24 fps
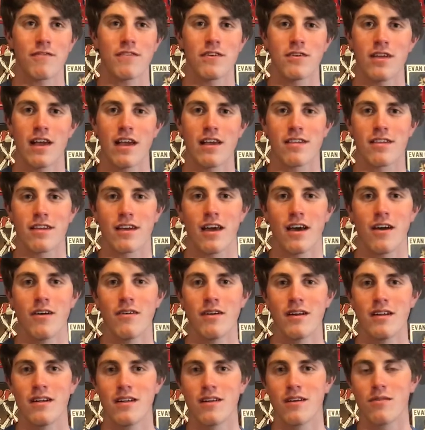a few days
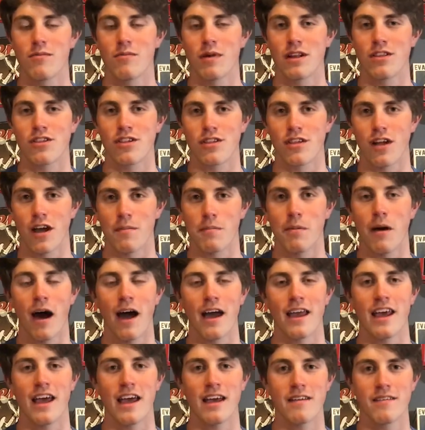ago, which is on
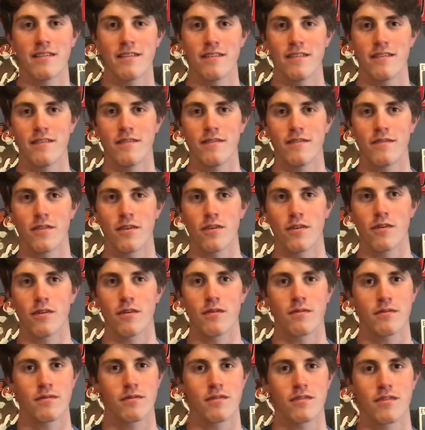Pi Day,
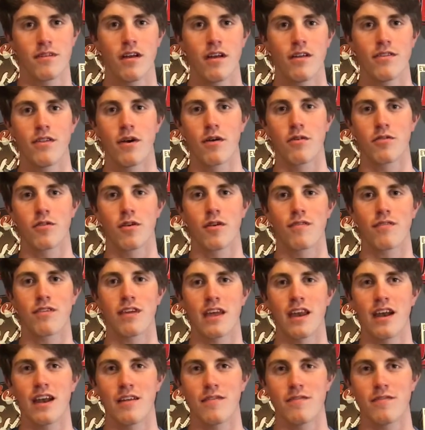for those who have seen it.